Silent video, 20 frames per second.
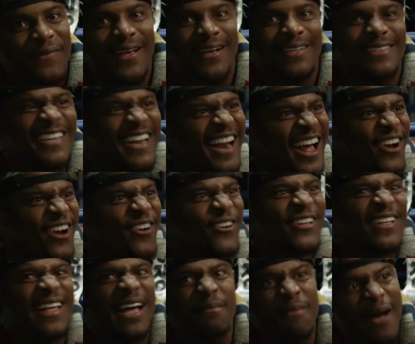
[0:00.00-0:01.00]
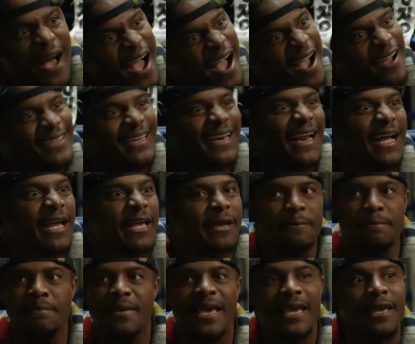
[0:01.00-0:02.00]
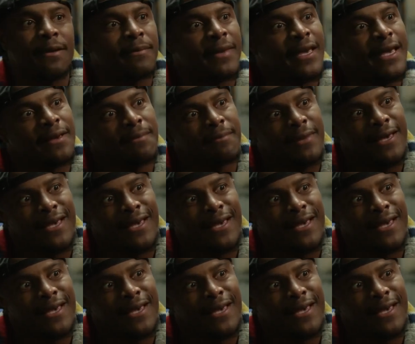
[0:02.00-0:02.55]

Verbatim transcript: Jump then I heard, come on, Then I had ping, ding,